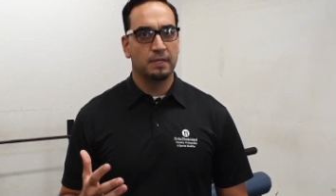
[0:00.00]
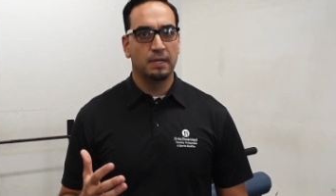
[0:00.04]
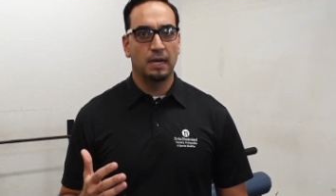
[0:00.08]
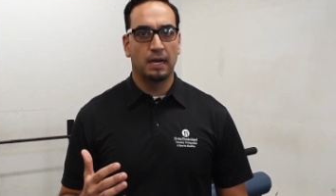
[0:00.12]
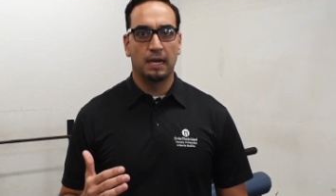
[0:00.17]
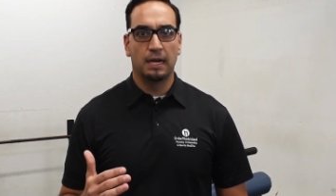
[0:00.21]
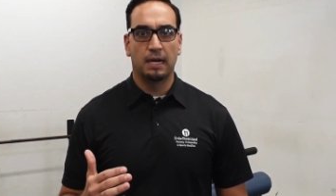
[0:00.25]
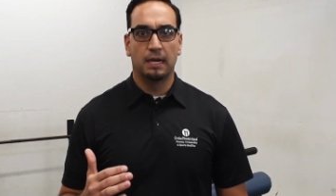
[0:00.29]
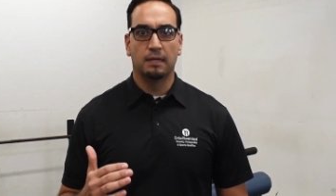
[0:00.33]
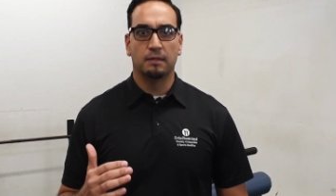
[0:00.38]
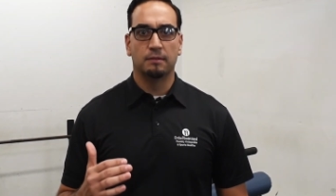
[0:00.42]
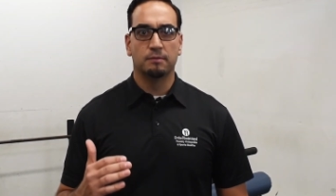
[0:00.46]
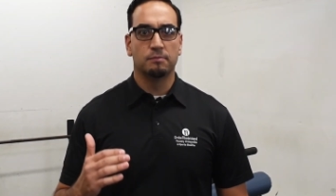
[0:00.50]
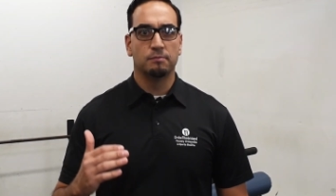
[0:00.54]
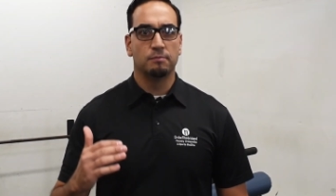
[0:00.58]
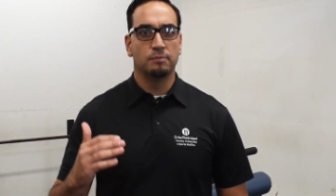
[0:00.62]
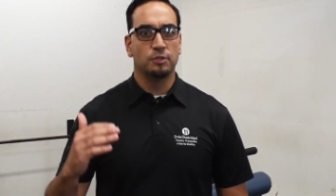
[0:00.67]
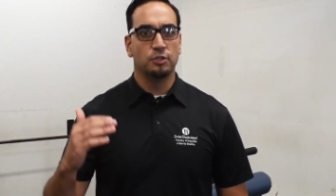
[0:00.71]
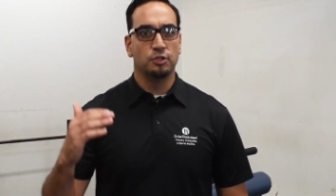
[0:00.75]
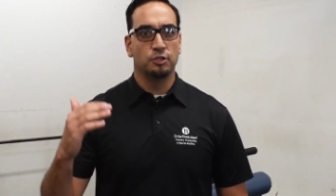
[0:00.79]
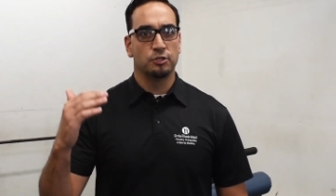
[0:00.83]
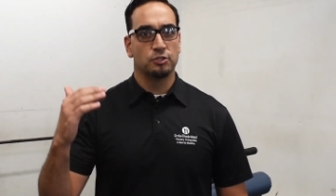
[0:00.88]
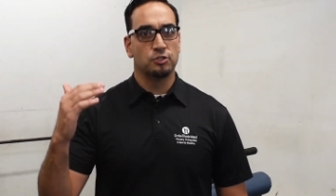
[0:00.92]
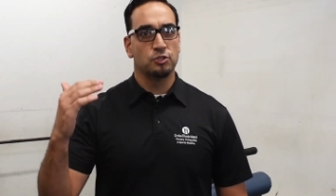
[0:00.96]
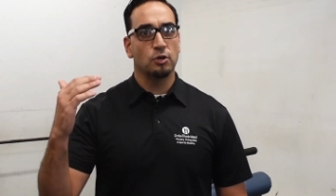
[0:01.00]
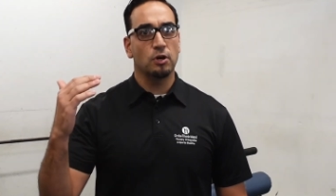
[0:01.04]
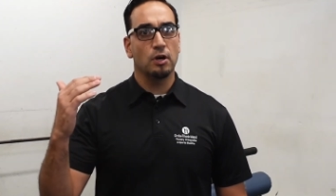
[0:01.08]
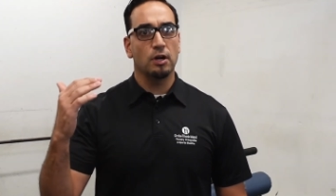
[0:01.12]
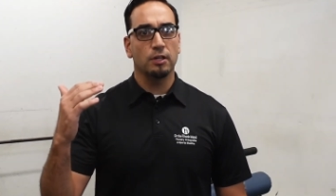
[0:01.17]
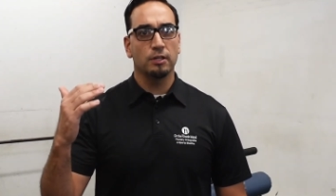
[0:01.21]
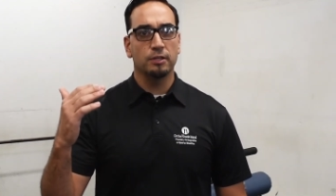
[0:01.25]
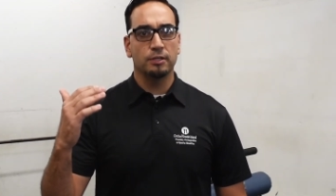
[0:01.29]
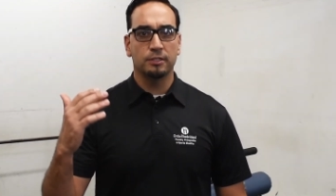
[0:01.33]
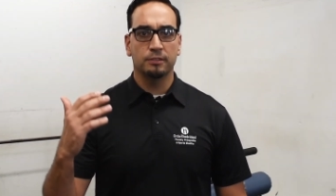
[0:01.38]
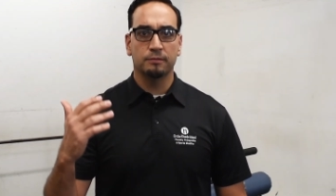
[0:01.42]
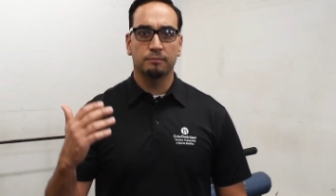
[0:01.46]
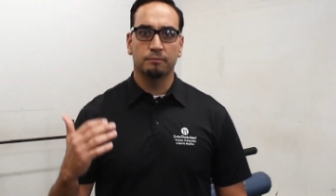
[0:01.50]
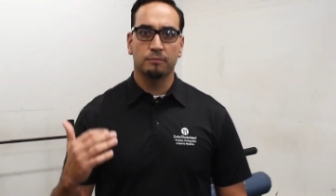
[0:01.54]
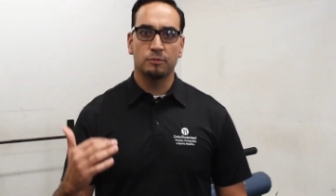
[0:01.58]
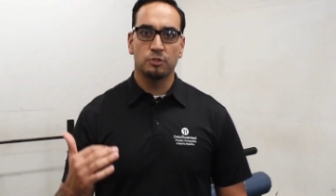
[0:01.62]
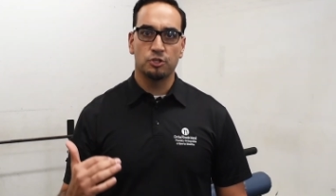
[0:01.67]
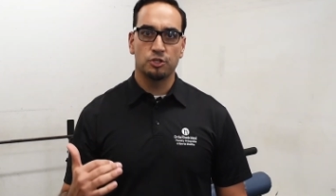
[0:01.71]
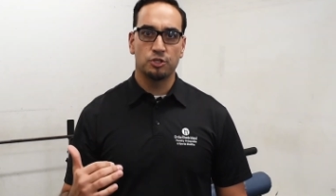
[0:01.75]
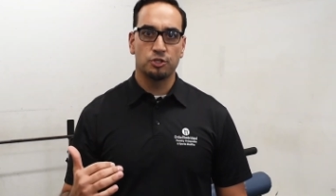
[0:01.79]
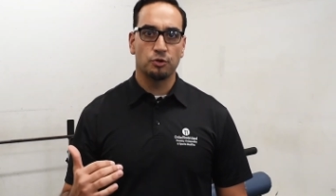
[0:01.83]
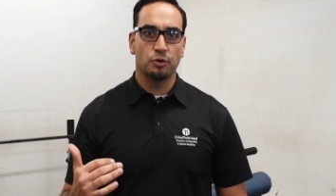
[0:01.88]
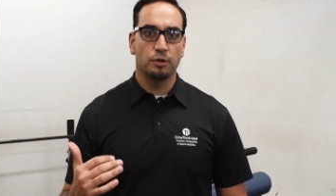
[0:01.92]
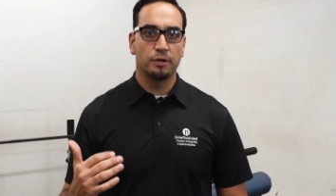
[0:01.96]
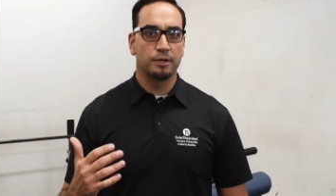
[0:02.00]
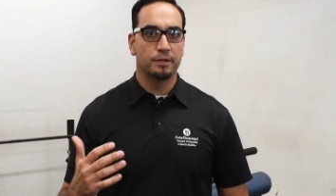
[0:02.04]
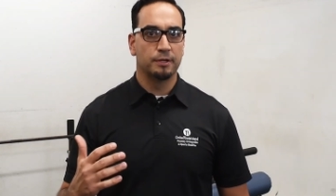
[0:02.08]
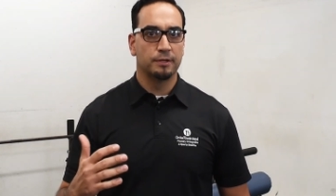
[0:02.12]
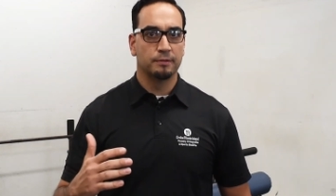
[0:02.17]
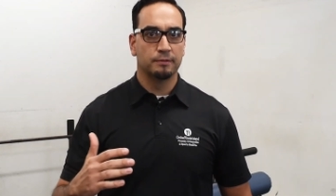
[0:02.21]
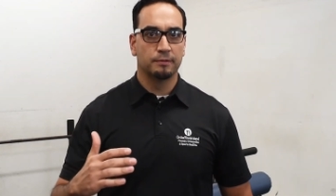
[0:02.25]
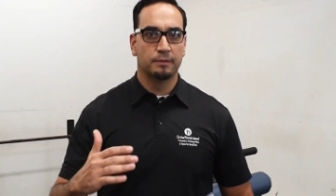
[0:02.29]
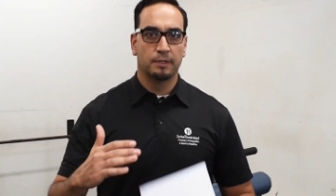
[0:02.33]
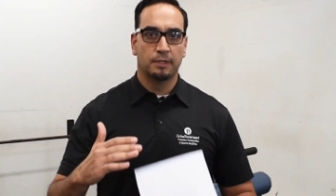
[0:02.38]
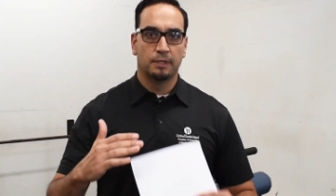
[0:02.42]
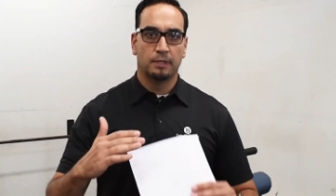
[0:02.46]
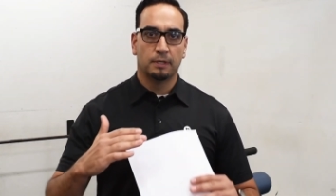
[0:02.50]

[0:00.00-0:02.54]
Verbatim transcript: Uh, you're taller, shorter,